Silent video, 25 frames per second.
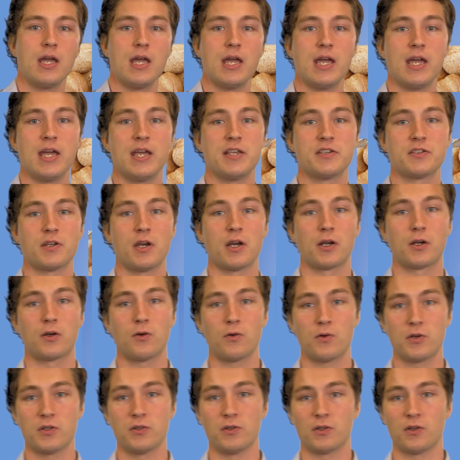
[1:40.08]
is a
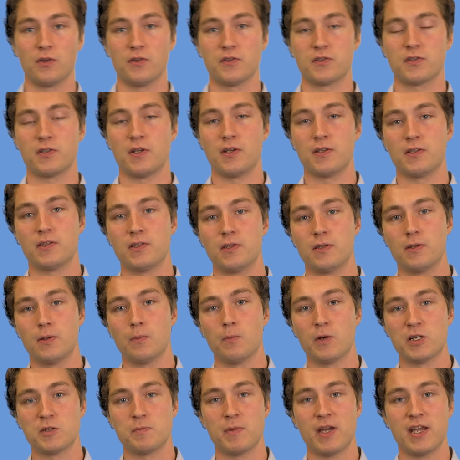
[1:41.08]
coronal consonant,
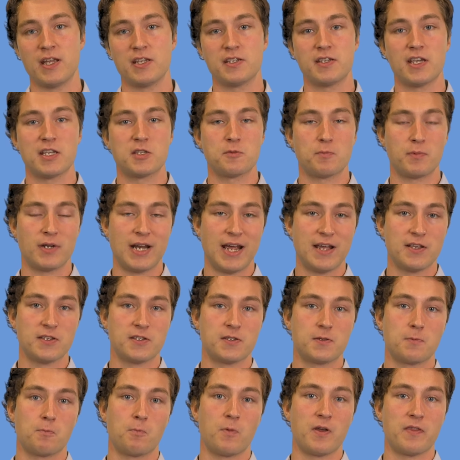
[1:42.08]
which means it's
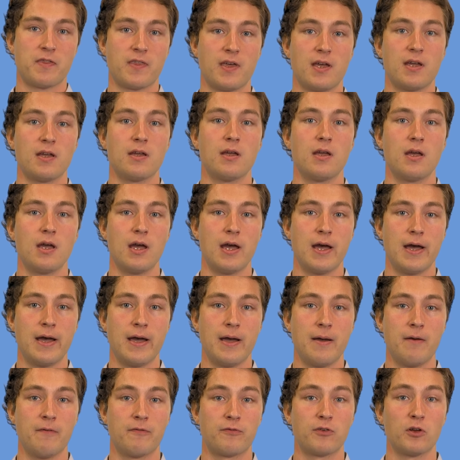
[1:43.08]
pronounced with the
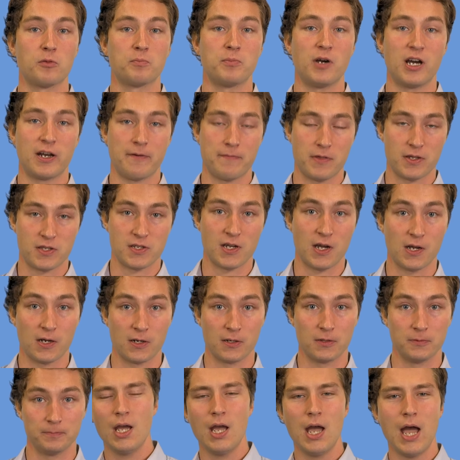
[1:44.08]
front part of the tongue.
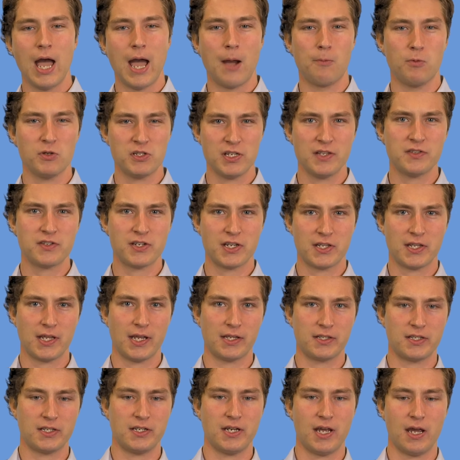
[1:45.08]
And what's
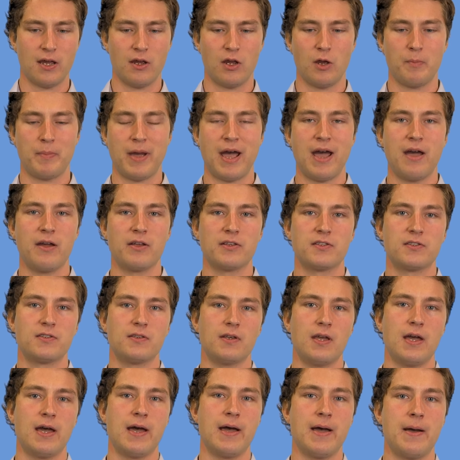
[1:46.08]
interesting to know about
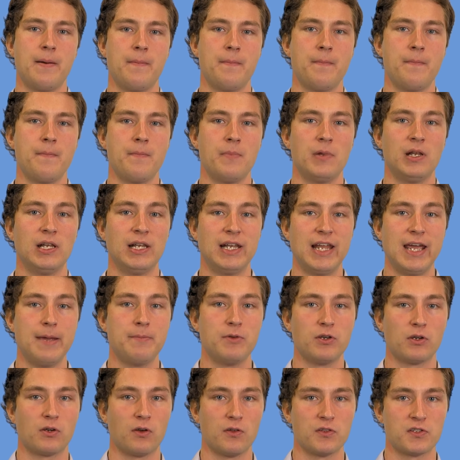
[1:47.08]

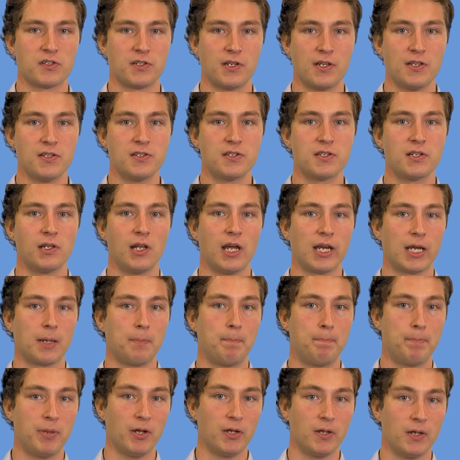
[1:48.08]
labial consonants, like
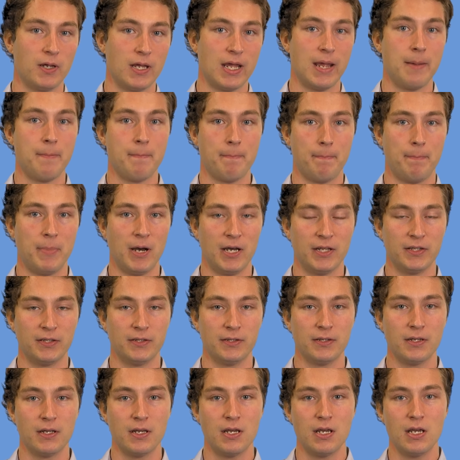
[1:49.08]
p in
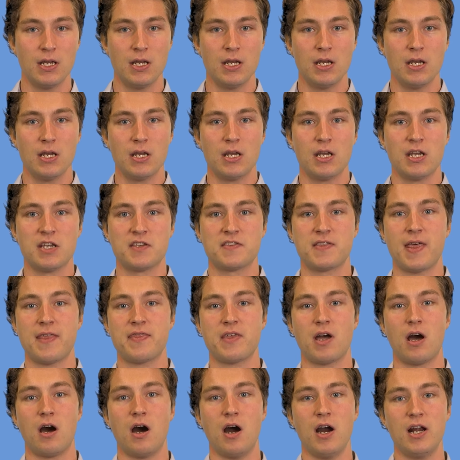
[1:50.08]
pan, is that
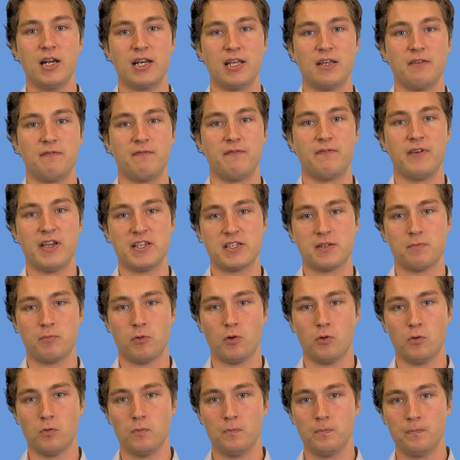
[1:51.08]
they're highly
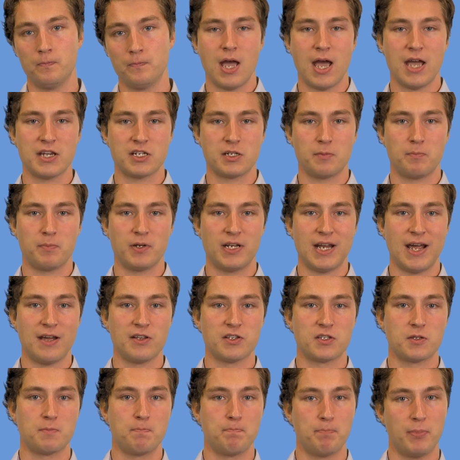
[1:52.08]
visible. As you
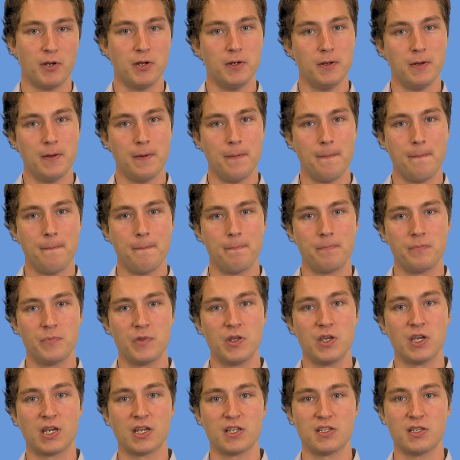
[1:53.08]
pronounce p,
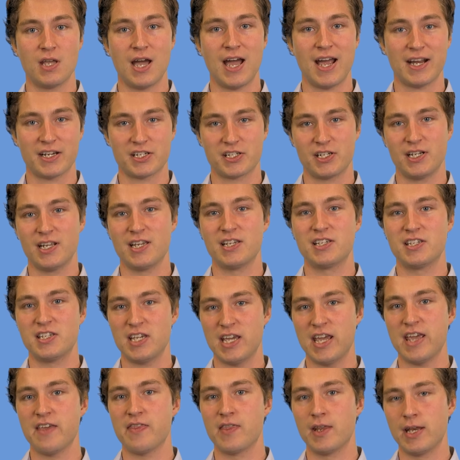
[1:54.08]
you can actually
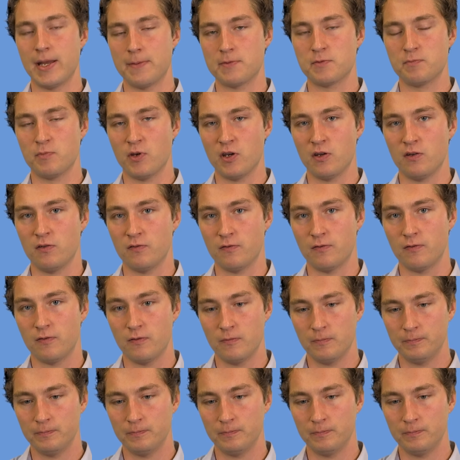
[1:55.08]
see the lips move.